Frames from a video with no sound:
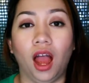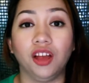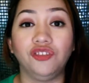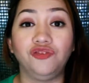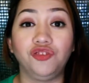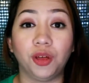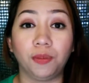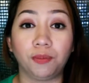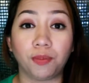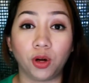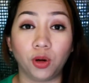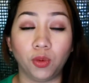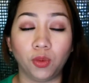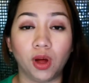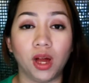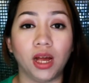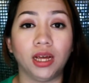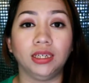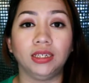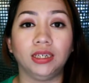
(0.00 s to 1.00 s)
Number
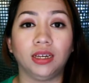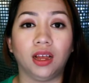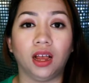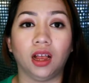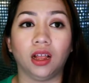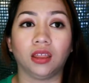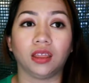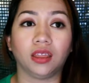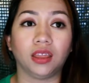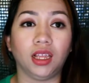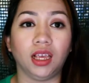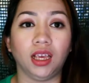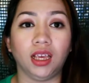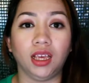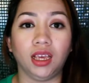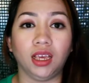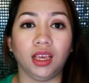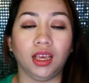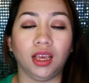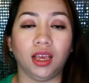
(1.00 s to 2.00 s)
one,
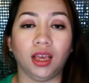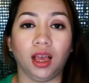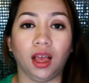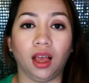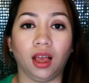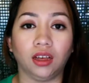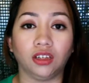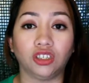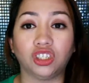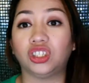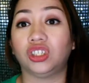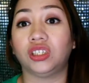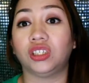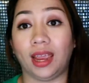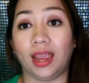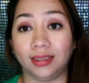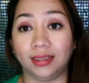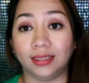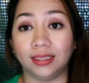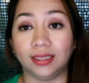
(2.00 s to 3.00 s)
the
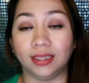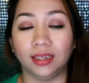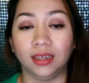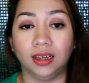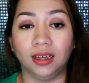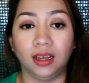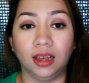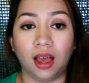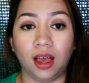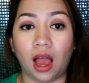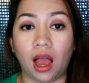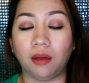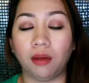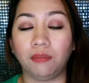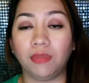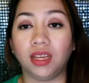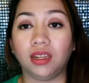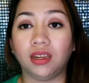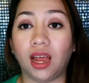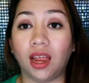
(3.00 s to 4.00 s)
shade. I
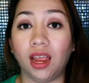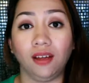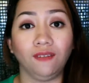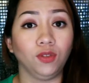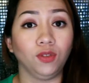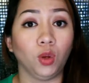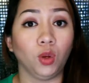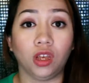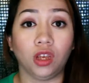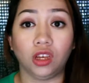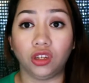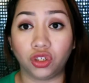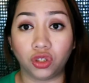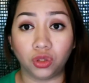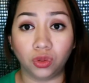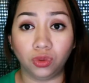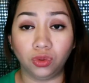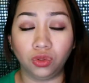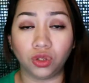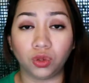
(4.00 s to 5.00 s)
mean, I have no
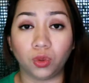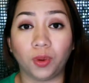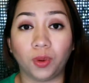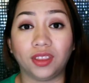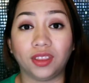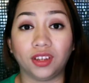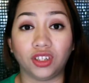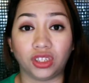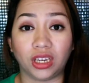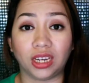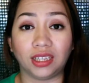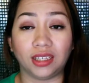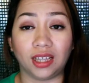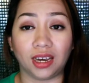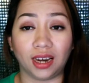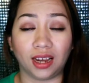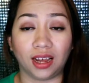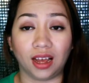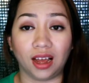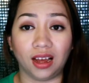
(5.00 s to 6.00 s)
issues with the shade
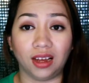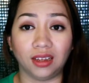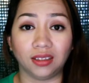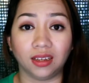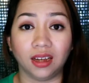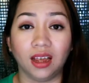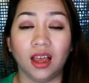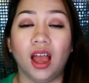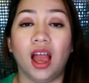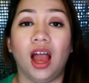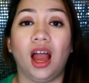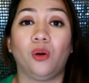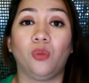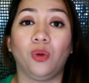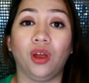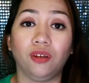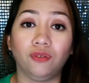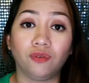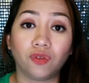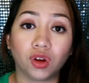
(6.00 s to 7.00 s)
that I got.
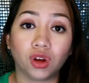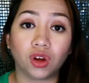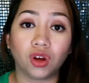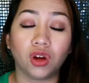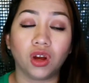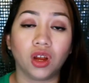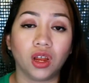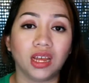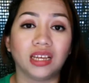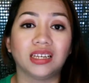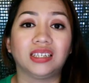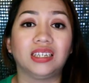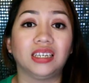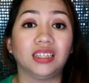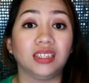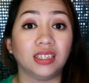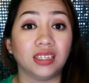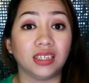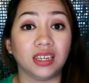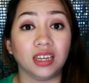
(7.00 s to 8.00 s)
However,
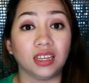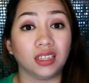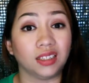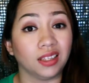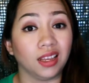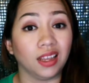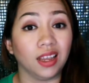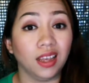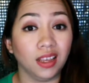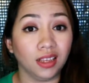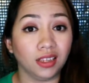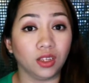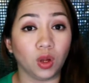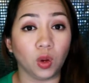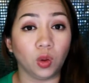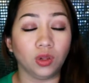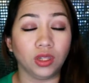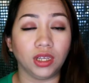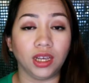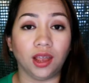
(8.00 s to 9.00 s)
since it is
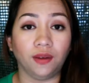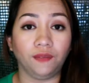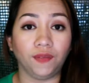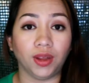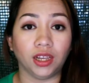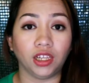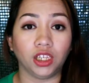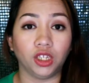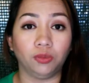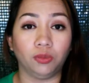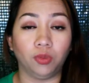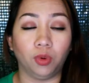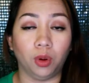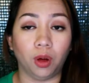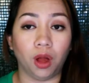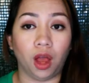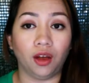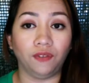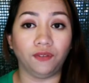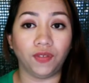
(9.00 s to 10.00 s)
only
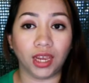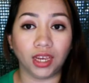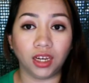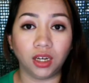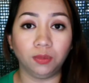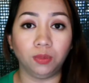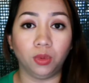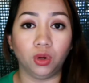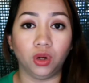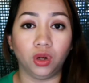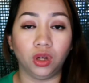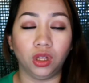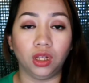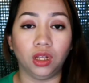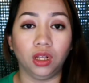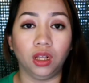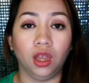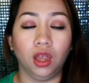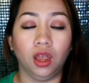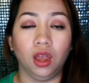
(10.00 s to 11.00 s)
available